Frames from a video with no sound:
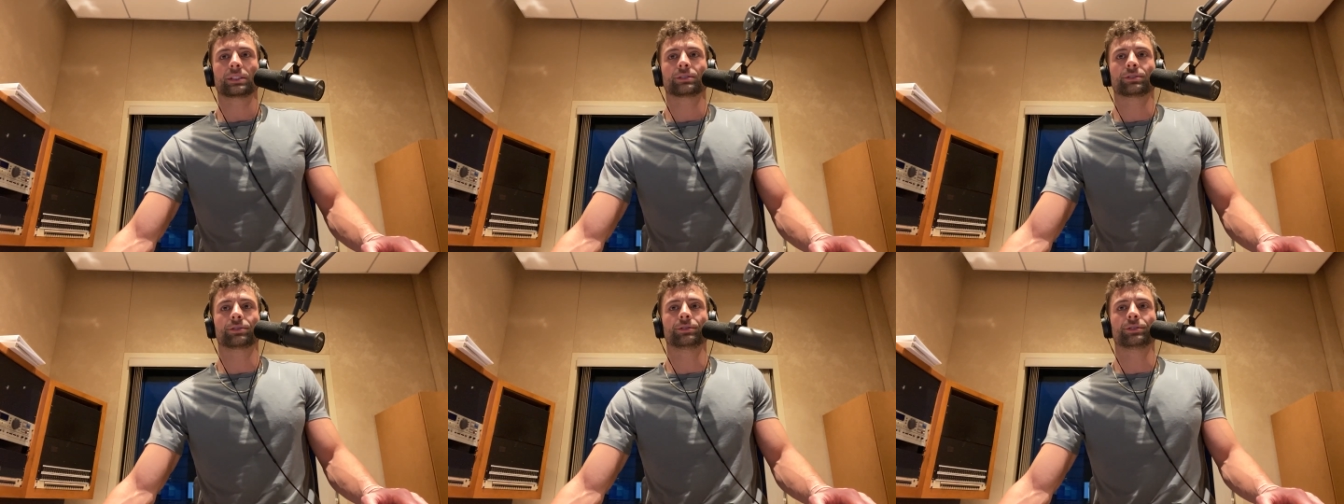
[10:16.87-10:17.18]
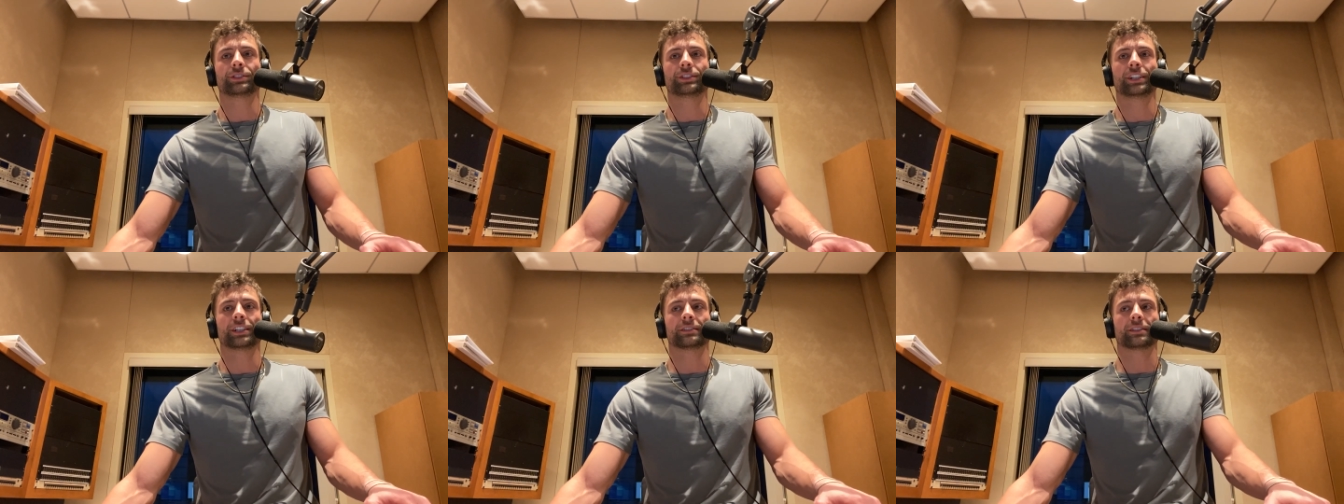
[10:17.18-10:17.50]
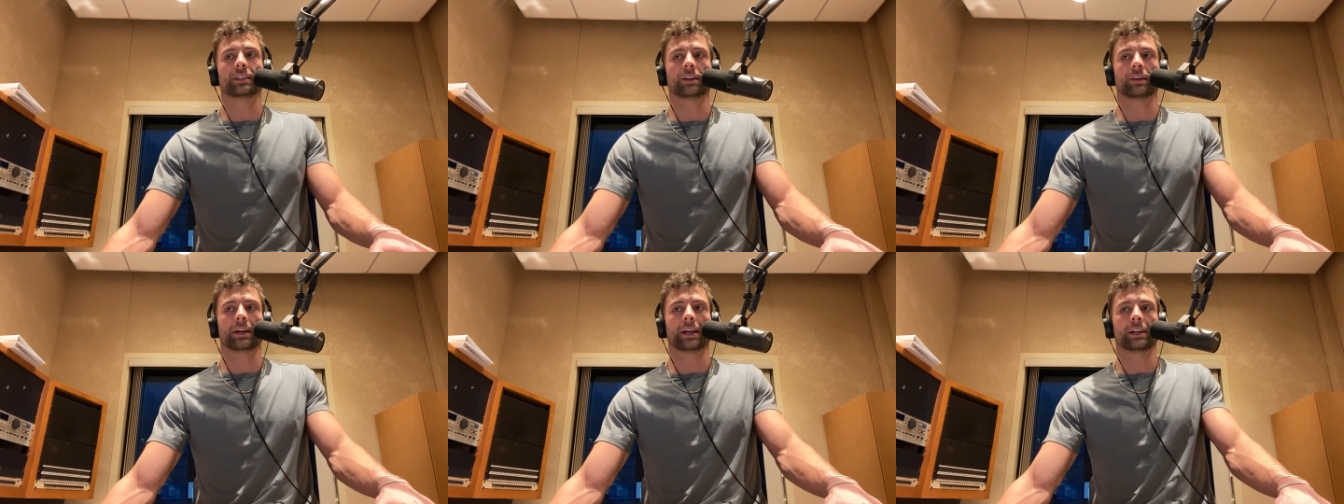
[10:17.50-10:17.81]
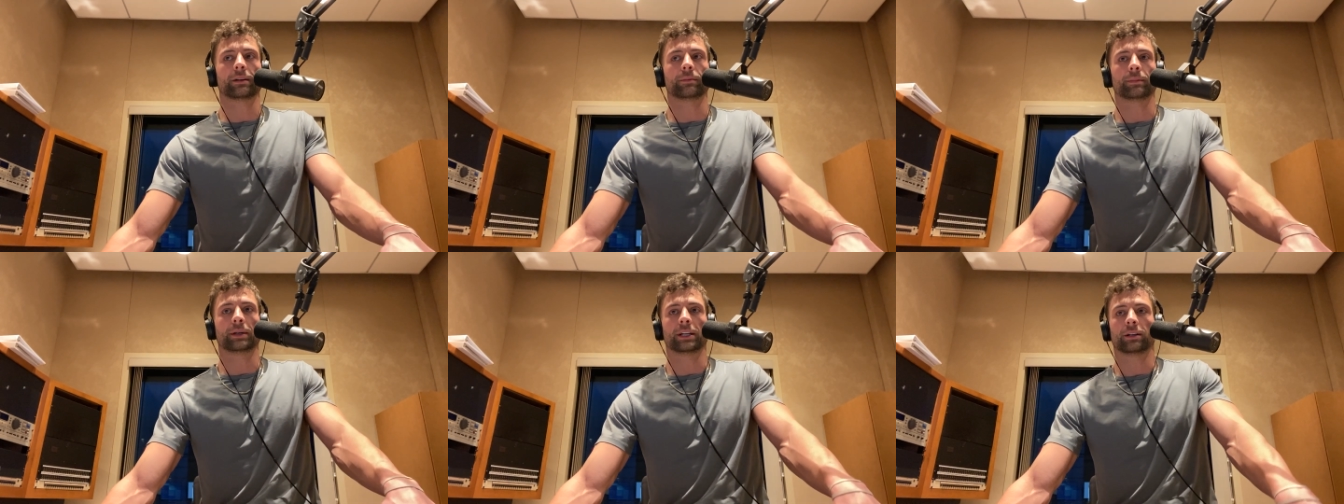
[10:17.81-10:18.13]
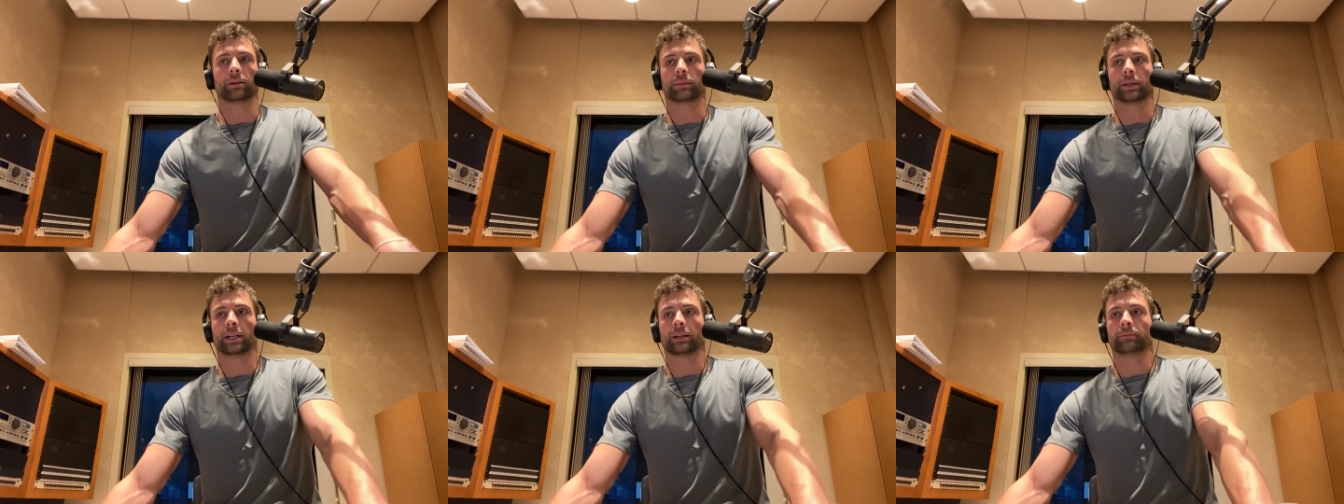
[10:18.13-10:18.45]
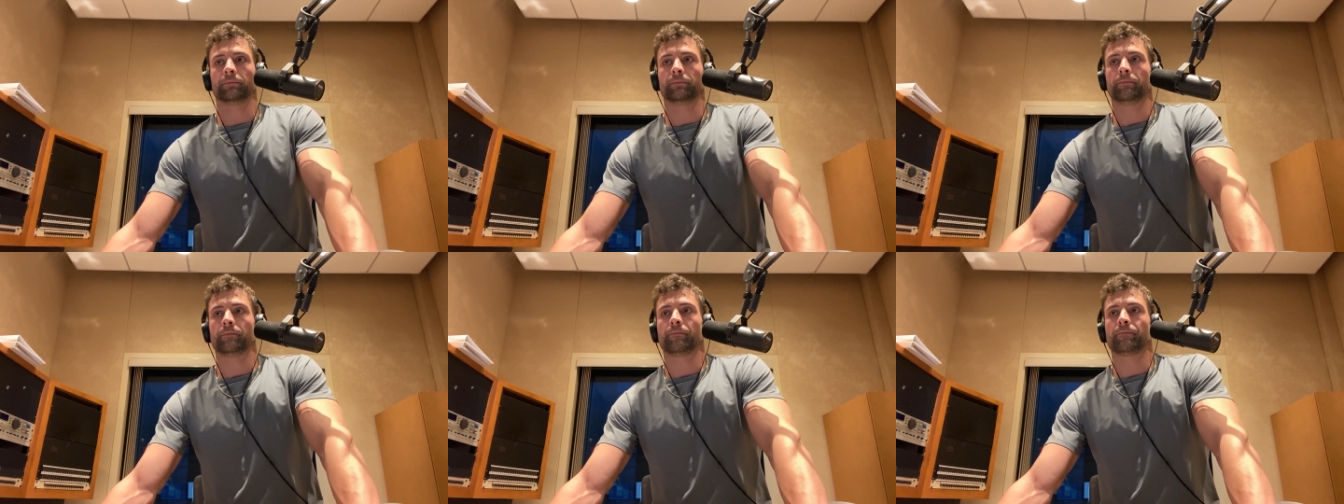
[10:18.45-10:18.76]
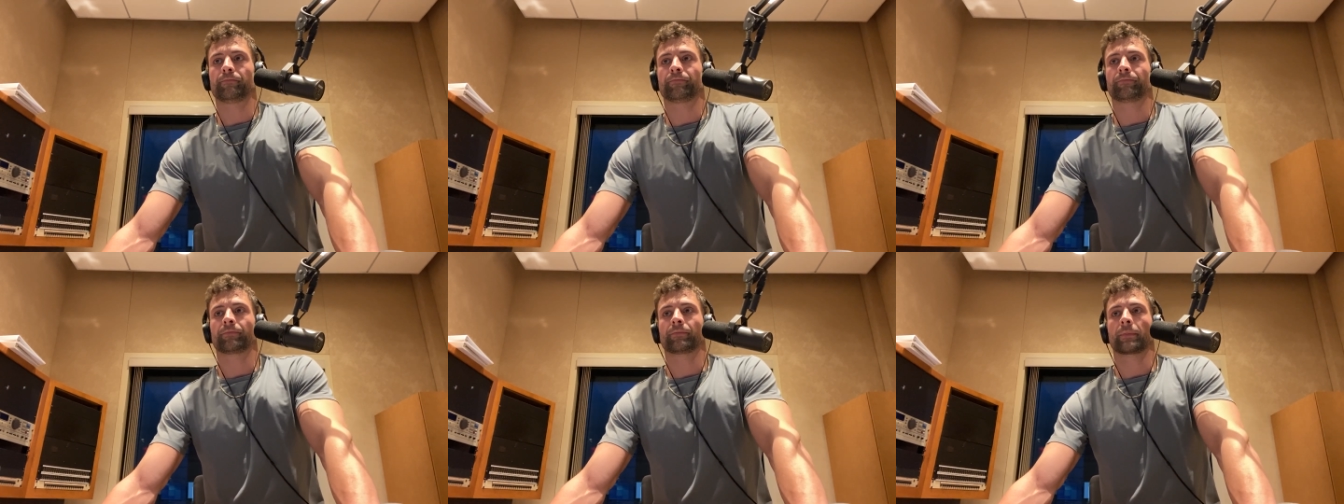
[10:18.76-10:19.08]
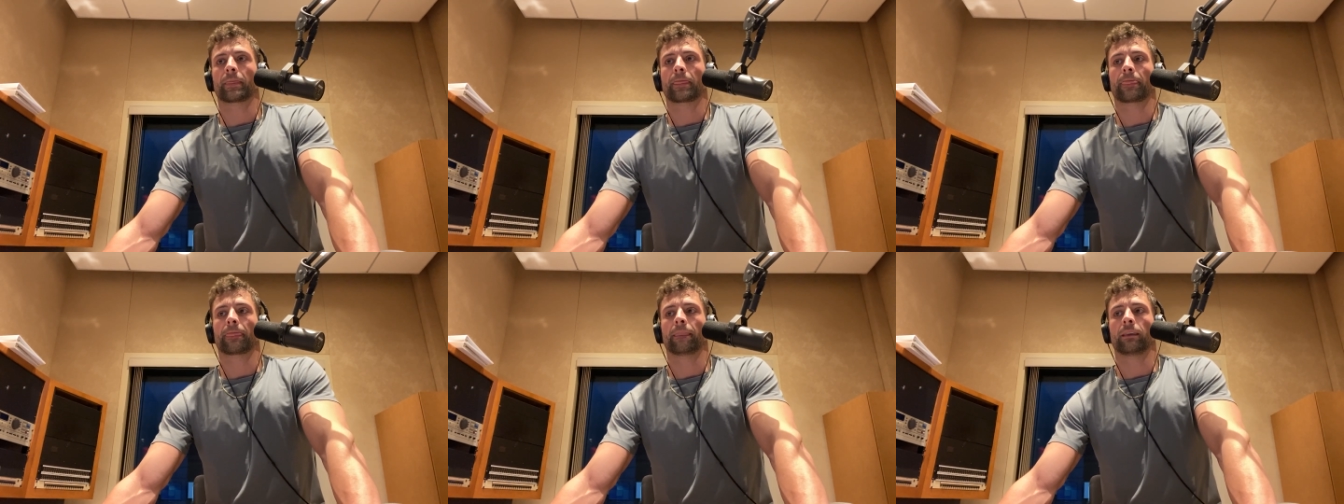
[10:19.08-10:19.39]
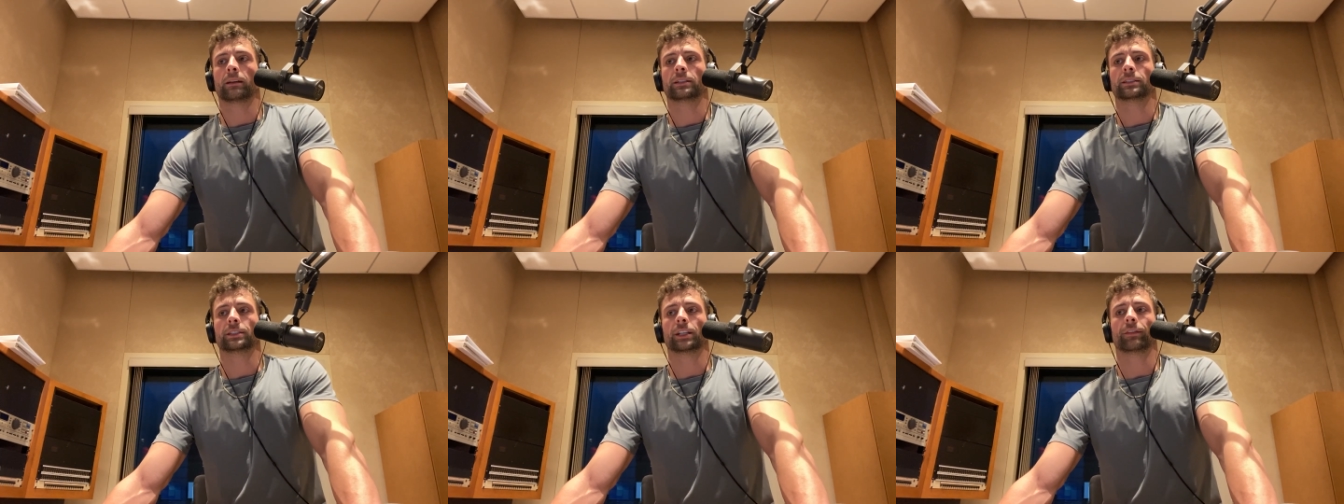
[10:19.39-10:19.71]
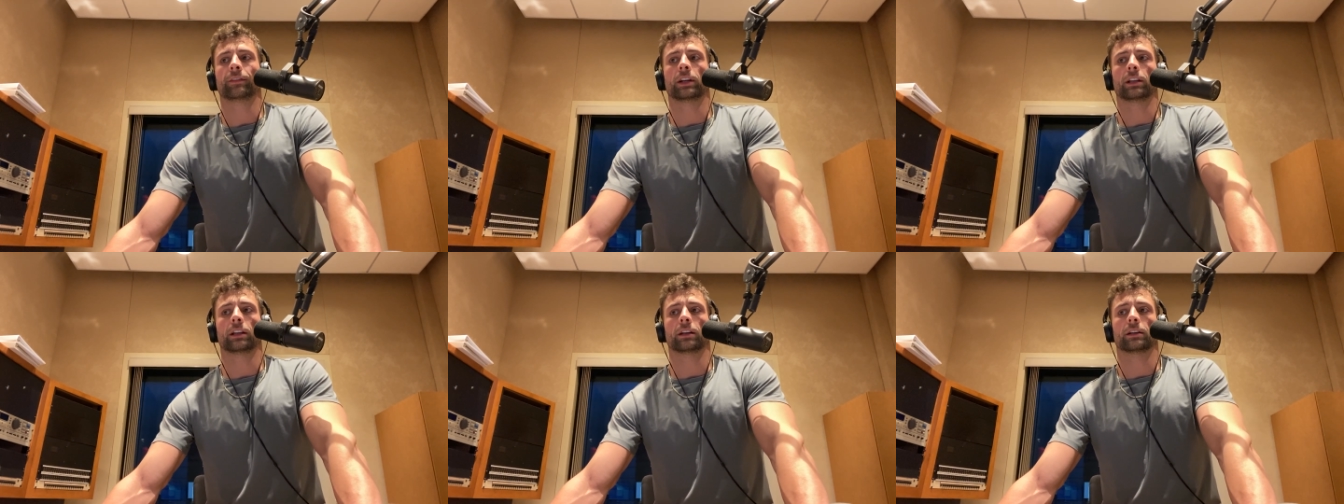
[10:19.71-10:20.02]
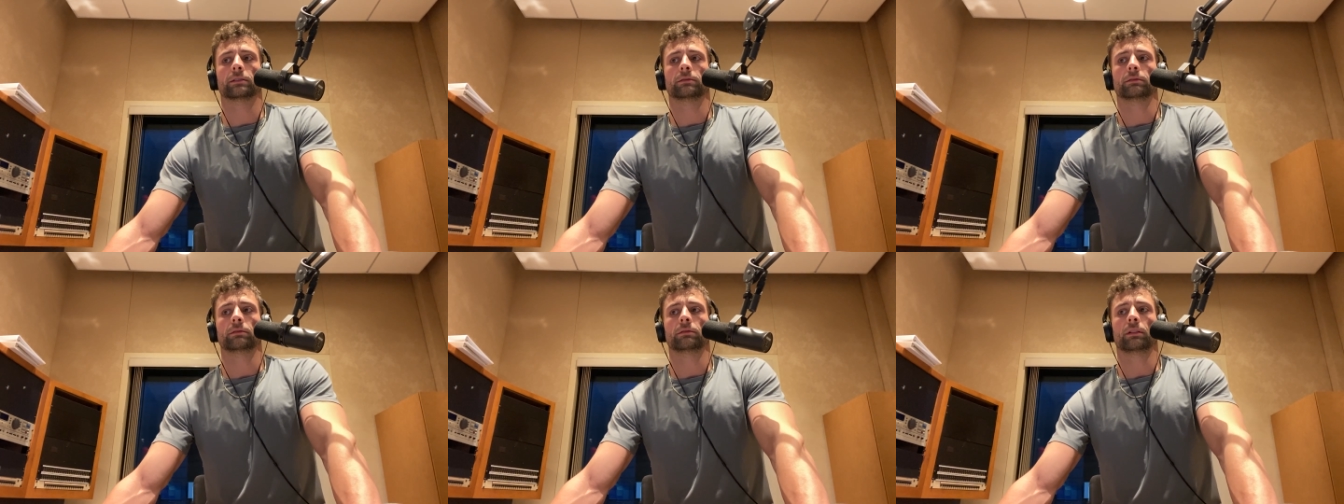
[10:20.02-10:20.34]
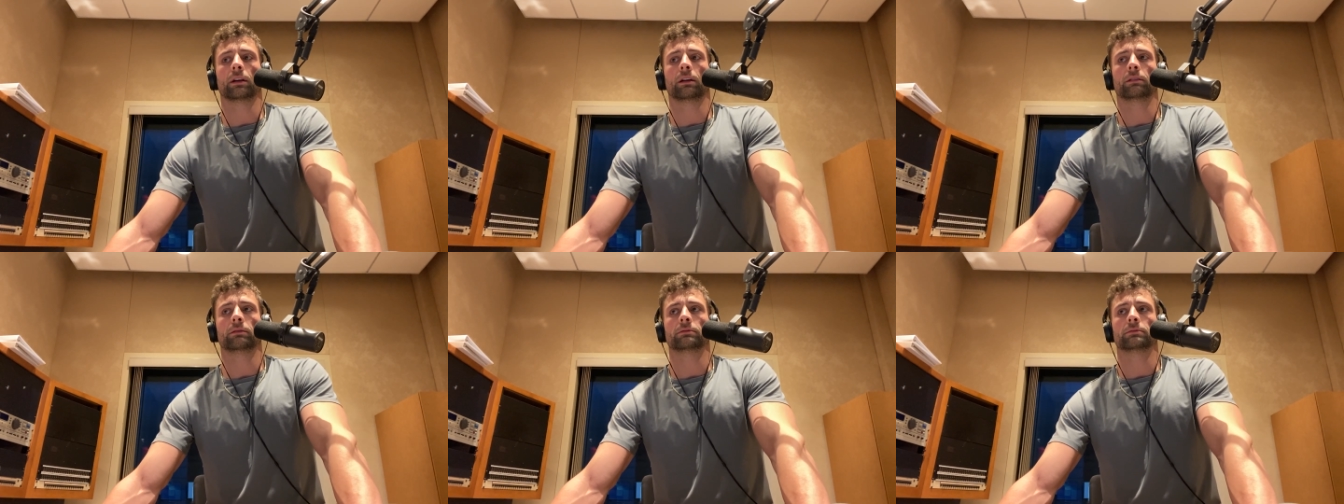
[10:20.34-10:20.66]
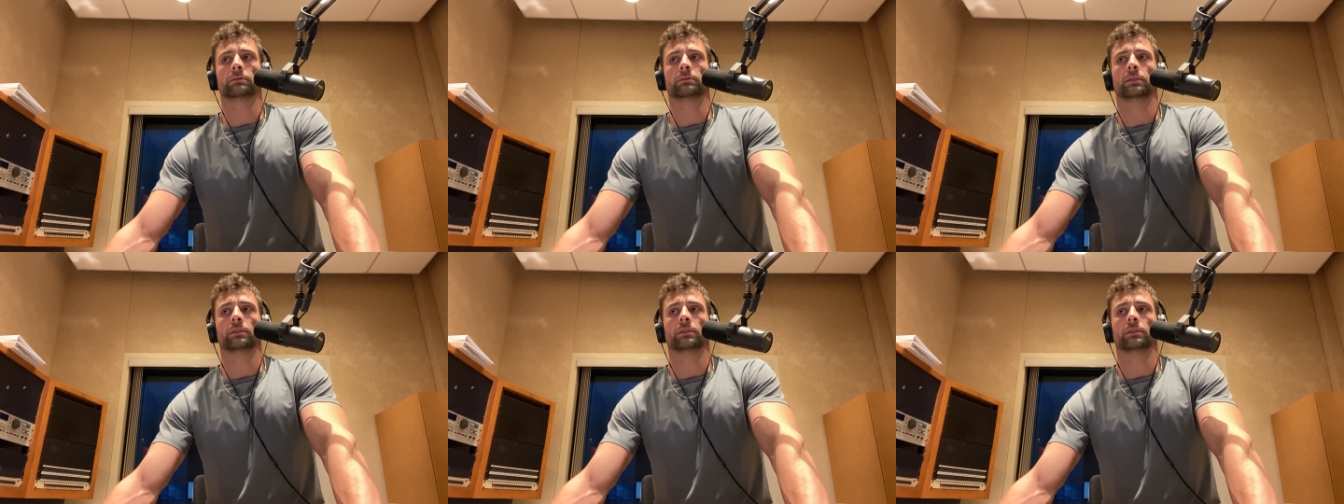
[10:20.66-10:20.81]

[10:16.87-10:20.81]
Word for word: True shit though. Hey, oh, mayo oh, man. Saving a lot of no. Oh.